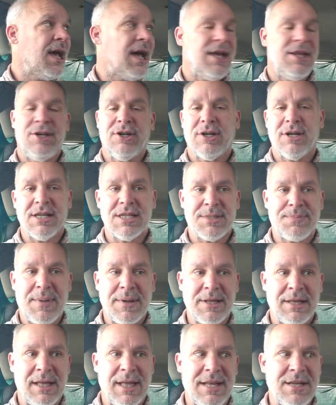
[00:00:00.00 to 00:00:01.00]
and you're going to
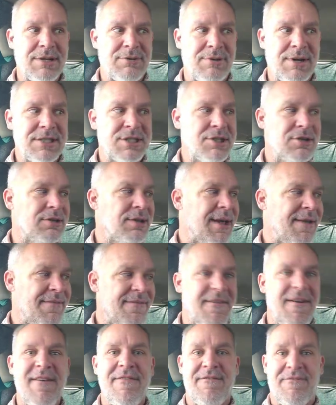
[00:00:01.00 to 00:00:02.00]
spend the rest of your life
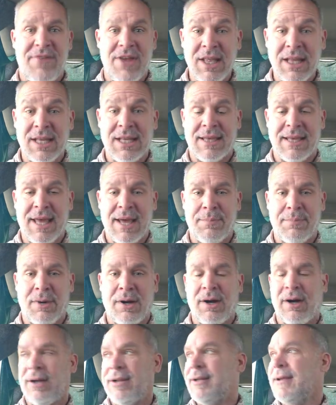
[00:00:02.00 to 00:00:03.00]
feeling that
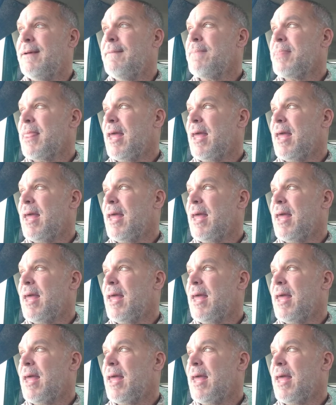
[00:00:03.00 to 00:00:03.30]
bond.